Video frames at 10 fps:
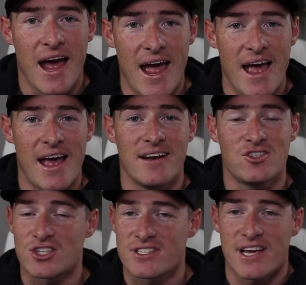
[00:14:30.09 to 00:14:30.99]

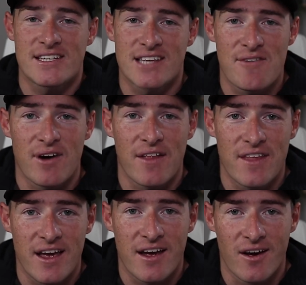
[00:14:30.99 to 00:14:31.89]
And just stay safe out
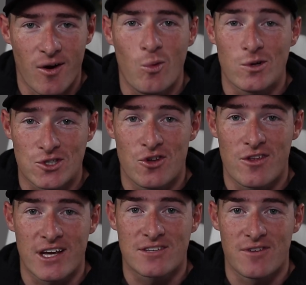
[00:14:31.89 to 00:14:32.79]
there. We'll see you in
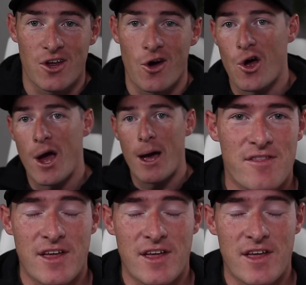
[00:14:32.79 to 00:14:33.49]
the next video.